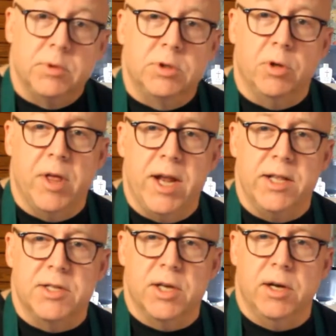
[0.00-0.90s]
so that
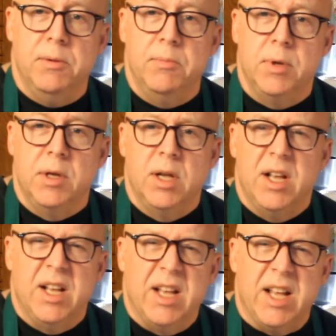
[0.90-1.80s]

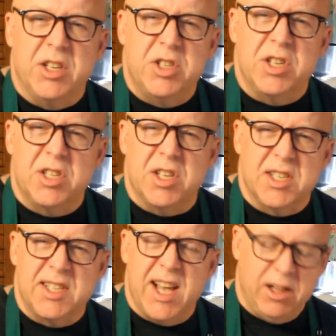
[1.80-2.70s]
it's just a
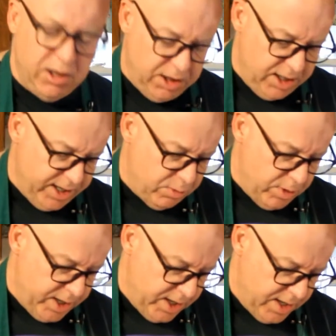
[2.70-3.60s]
settled liquid.